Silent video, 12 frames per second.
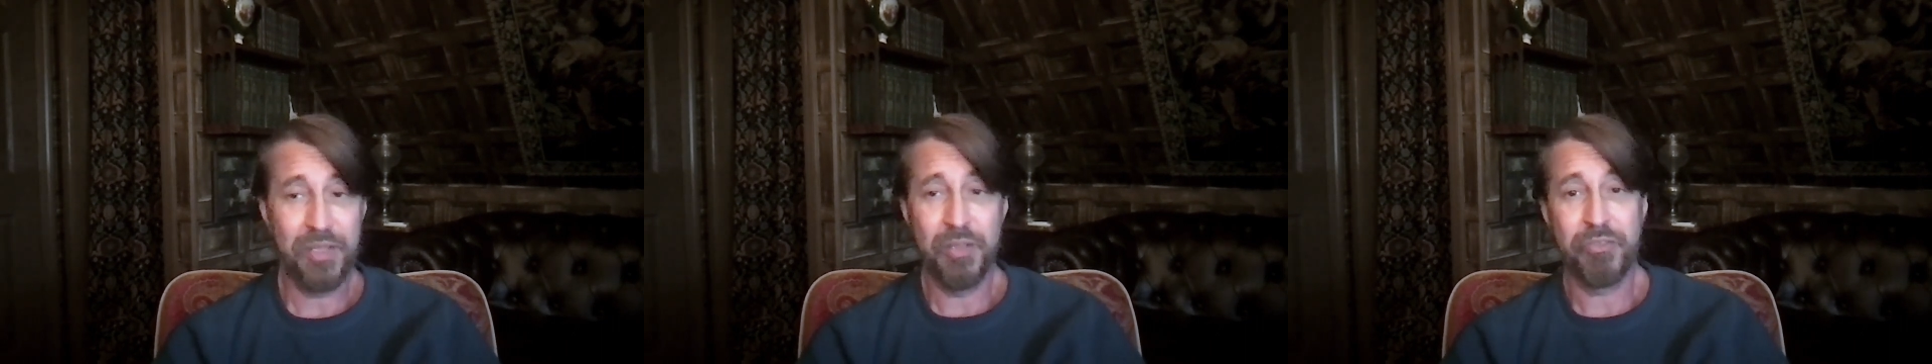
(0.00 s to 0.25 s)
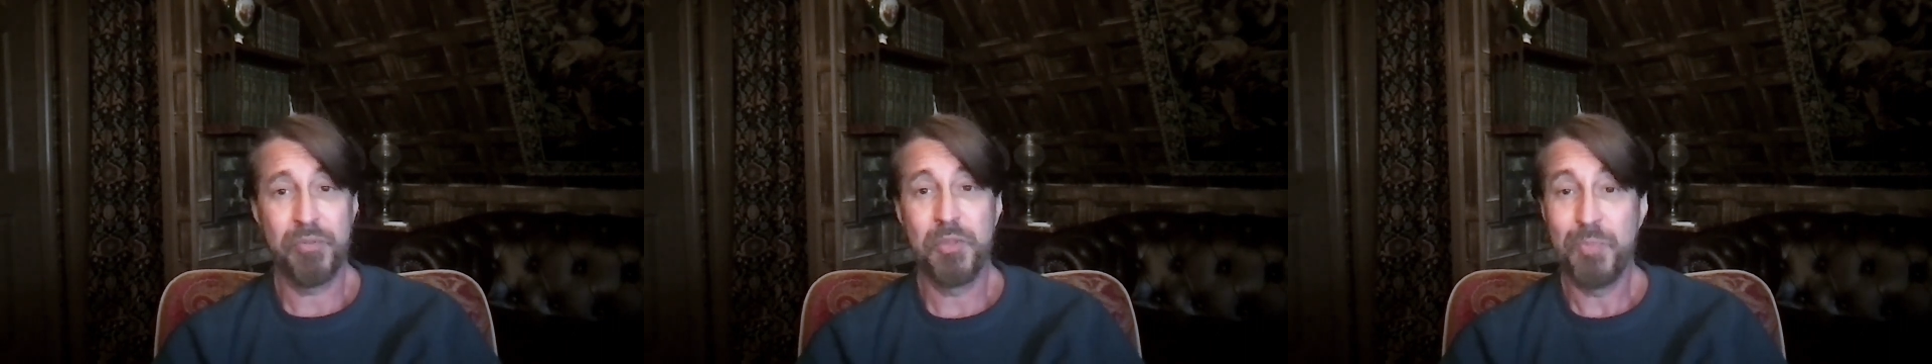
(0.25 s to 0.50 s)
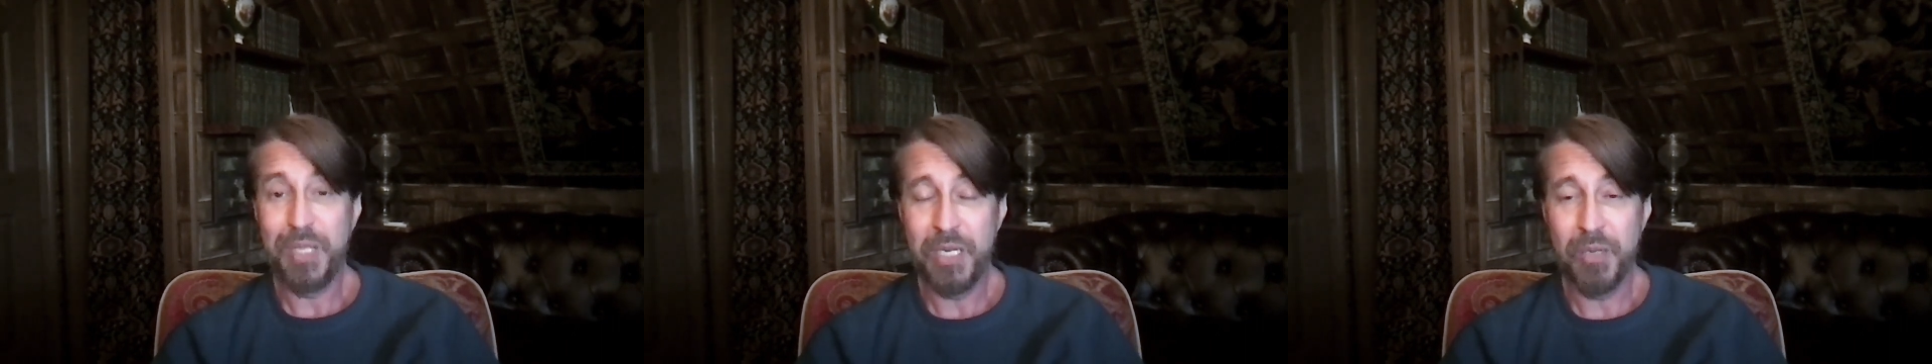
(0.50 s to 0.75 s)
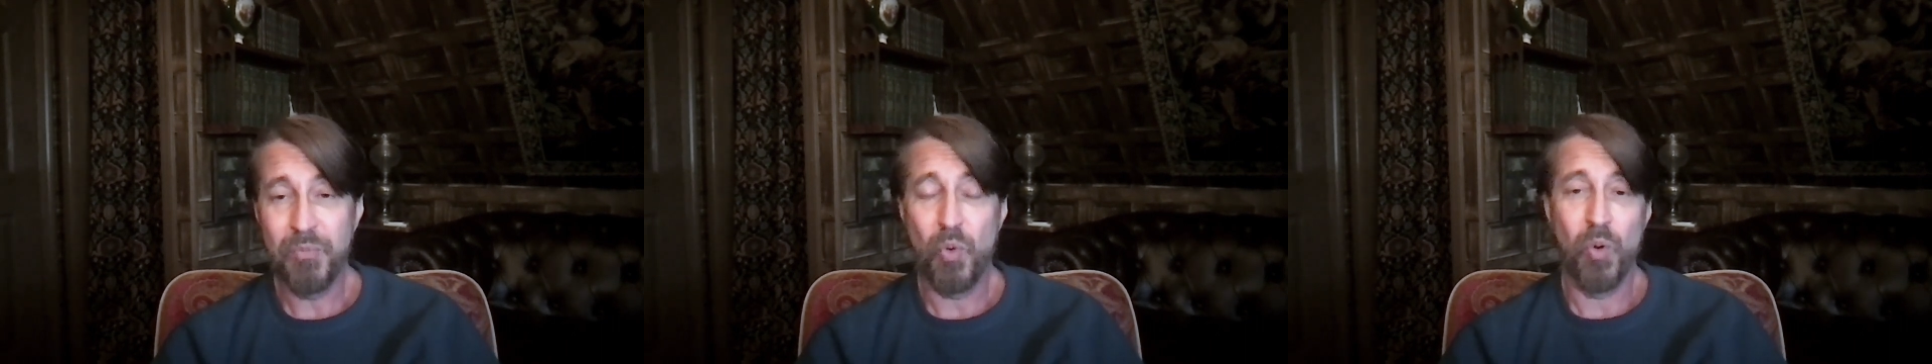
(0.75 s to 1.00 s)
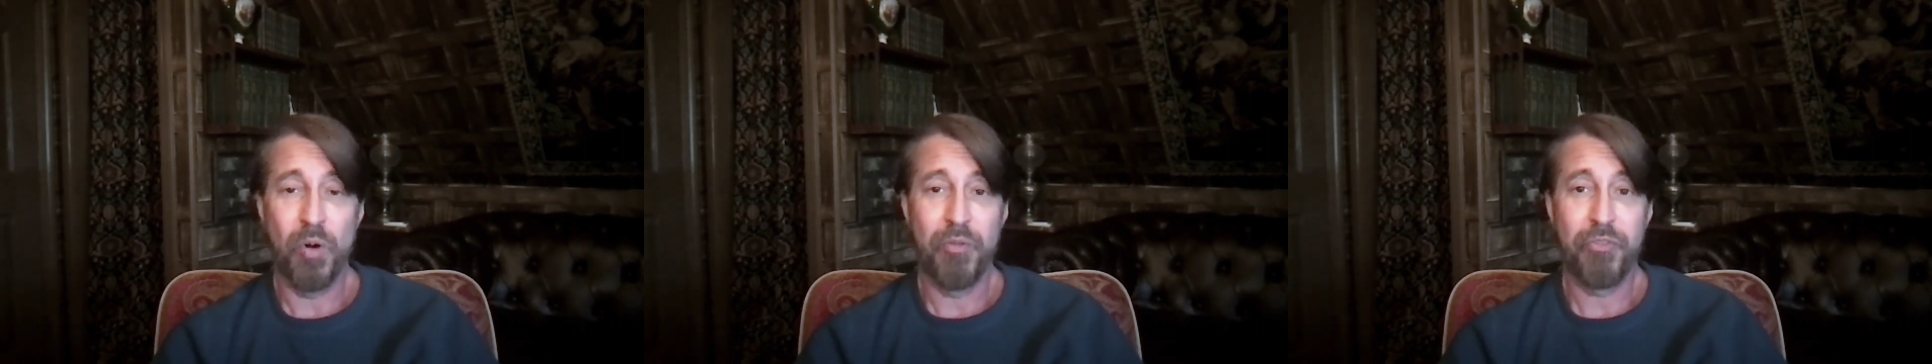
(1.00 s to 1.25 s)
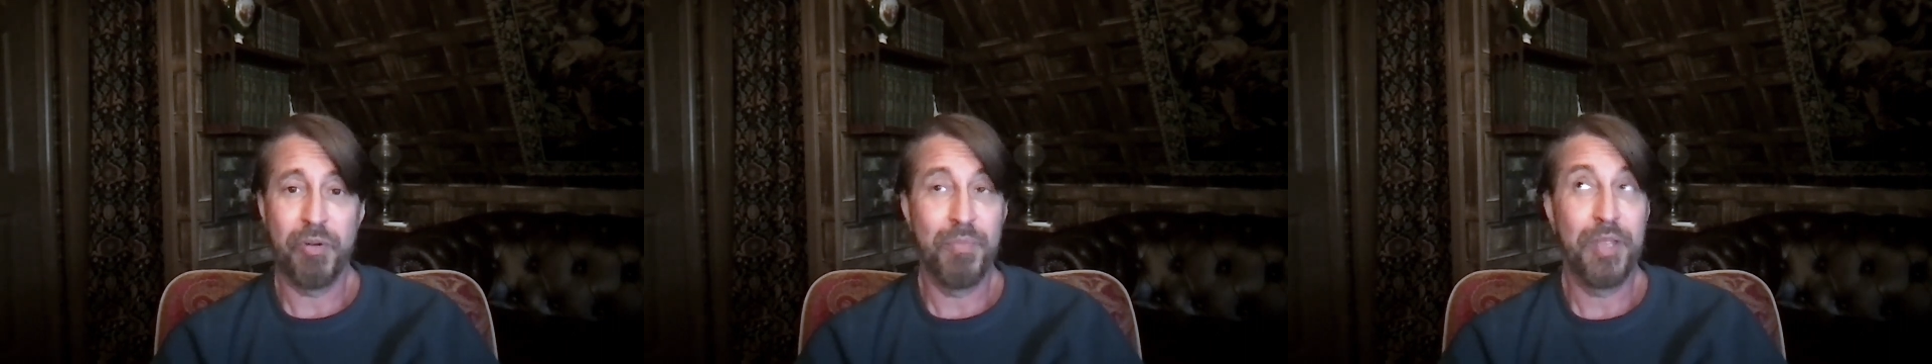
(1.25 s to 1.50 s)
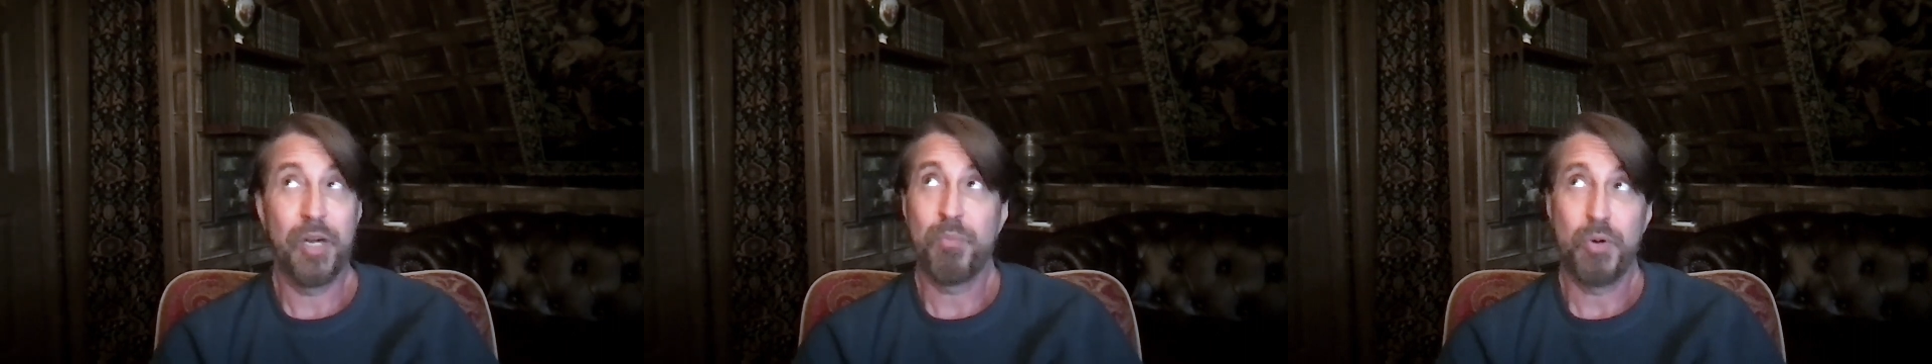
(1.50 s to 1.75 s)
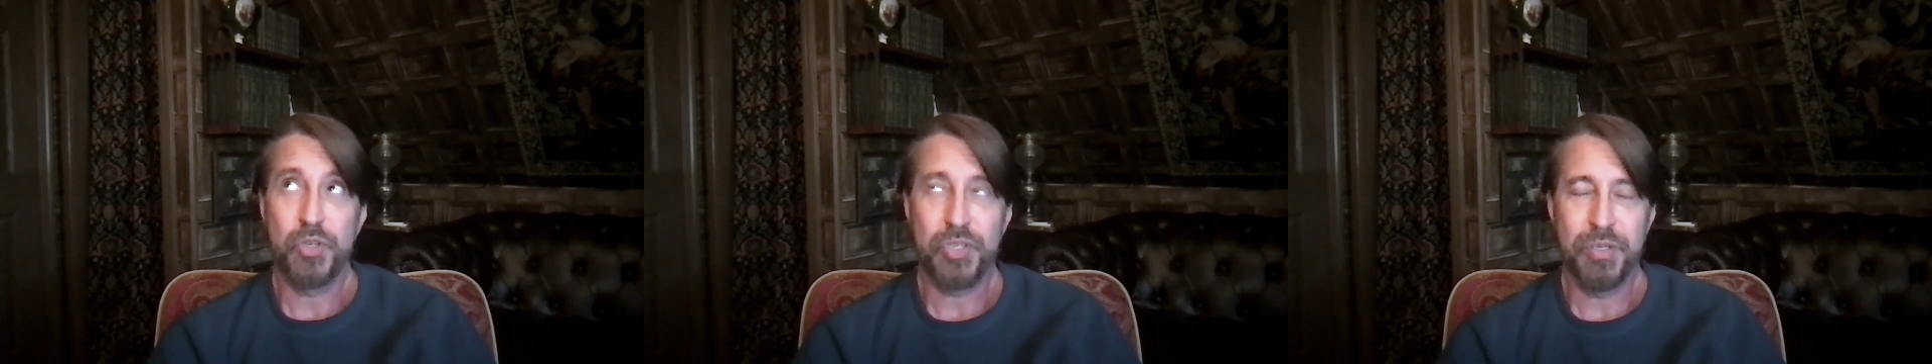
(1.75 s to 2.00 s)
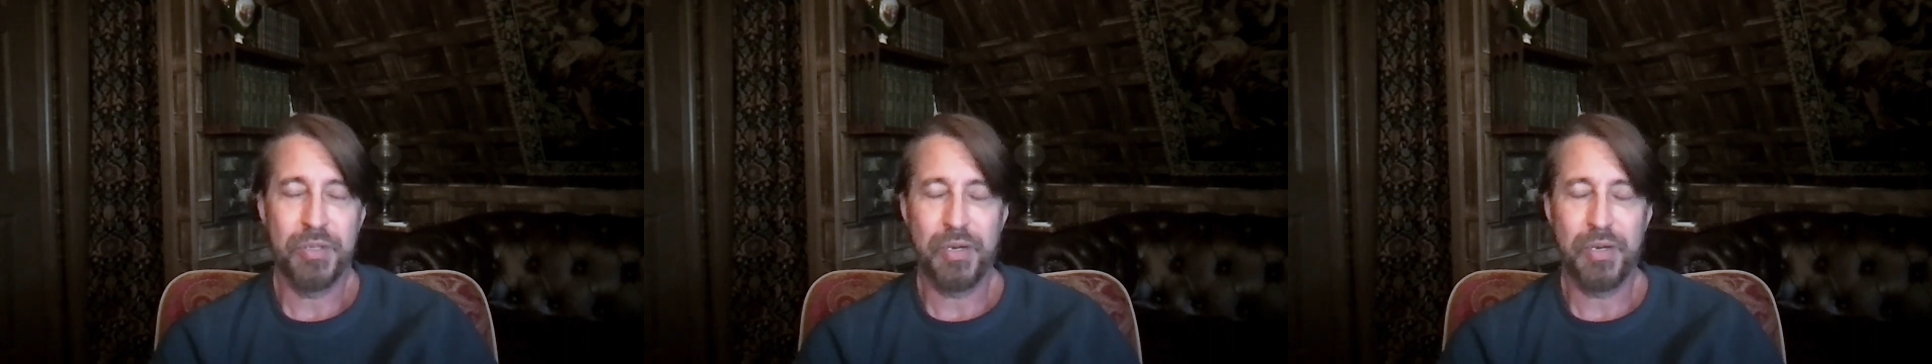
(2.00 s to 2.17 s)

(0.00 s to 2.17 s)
either from the medium or from their person,